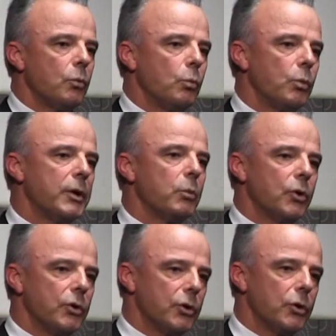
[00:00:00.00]
We
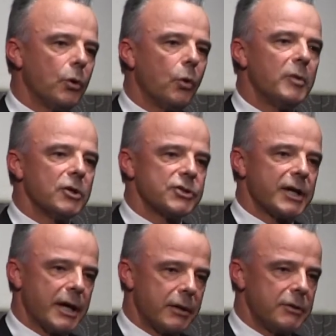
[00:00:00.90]
were, almost
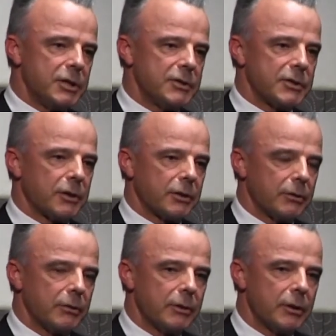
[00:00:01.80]
100 years
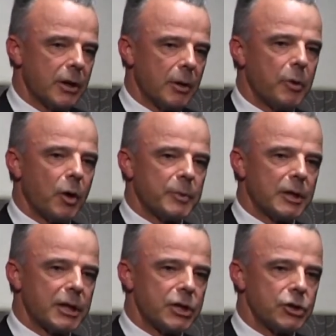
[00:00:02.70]
ago, a
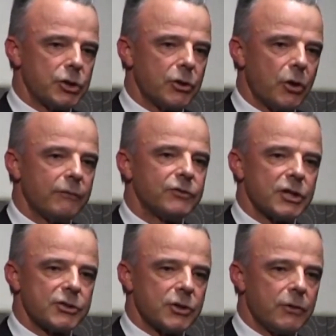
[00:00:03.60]
population of
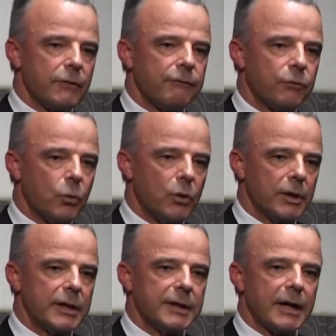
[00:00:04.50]
just over
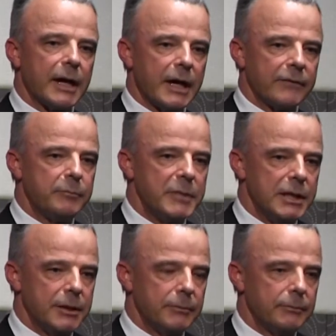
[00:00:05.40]
4.5
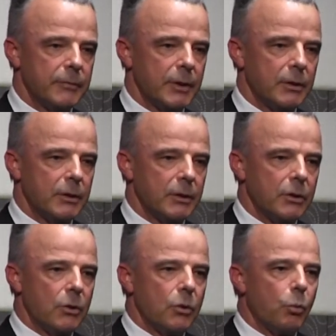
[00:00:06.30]
million.
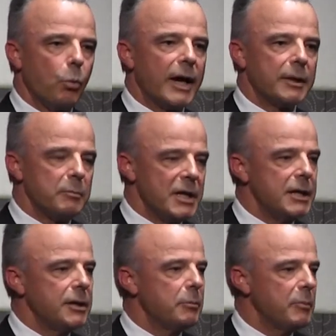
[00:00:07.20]
1
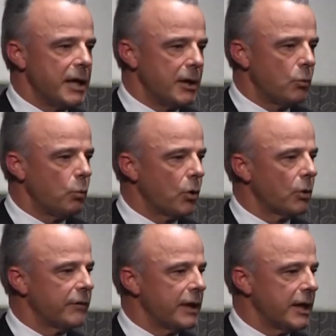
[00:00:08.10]
million men
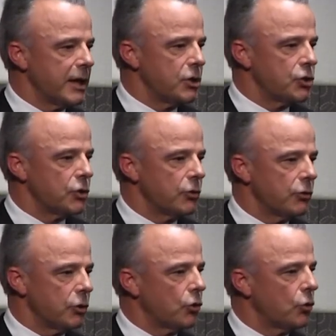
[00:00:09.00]
were of an age
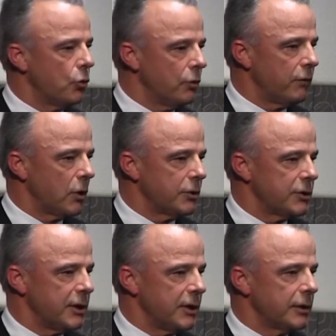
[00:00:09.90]
that could
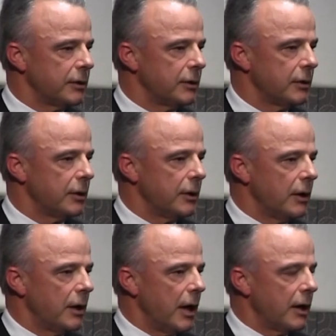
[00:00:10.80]
volunteer,
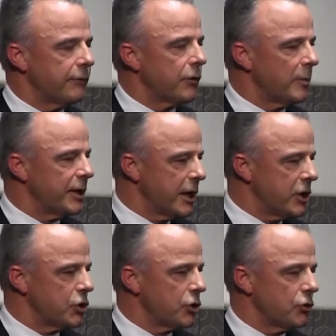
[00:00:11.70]
and from a
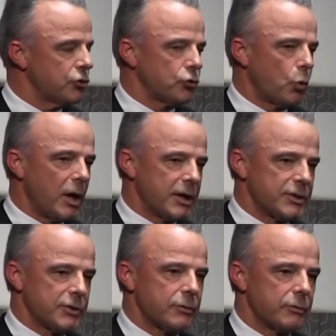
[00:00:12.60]
nation that
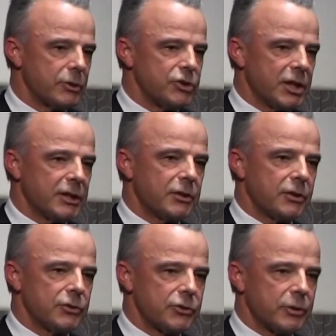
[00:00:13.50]
twice rejected
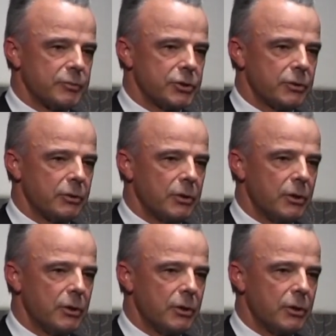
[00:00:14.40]
conscription,